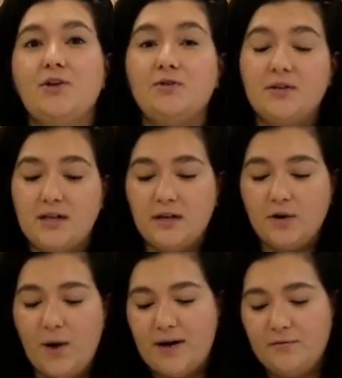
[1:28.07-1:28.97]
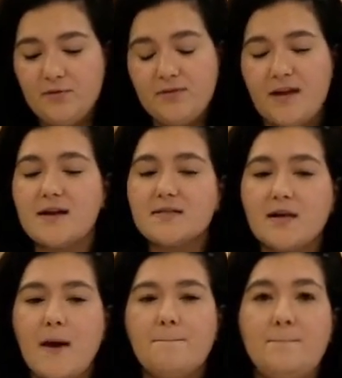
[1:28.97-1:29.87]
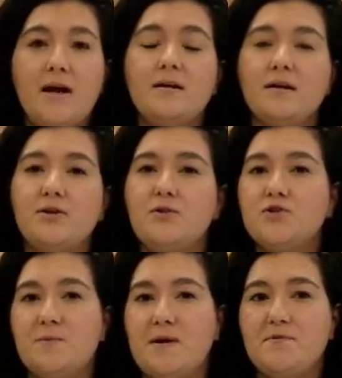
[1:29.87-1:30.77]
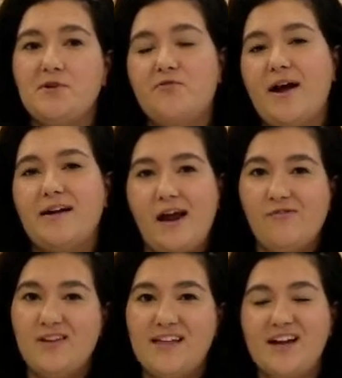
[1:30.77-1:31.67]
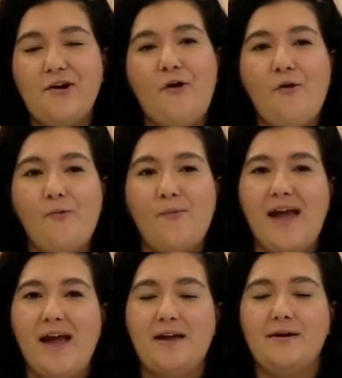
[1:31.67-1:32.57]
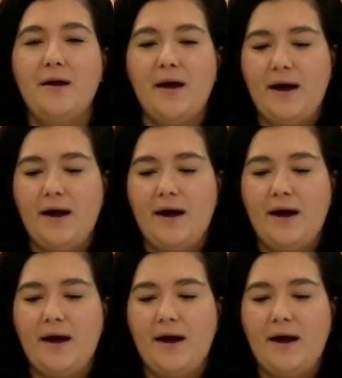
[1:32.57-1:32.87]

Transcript: you'll need quite a few things, but you should be able to find everything at home, and